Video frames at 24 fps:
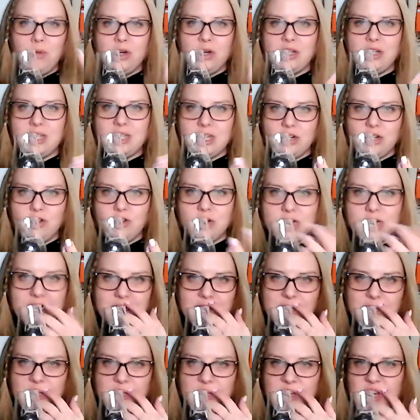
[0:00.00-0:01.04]
more
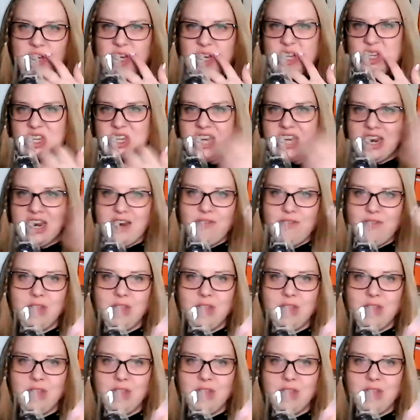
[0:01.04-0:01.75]
citrus instead of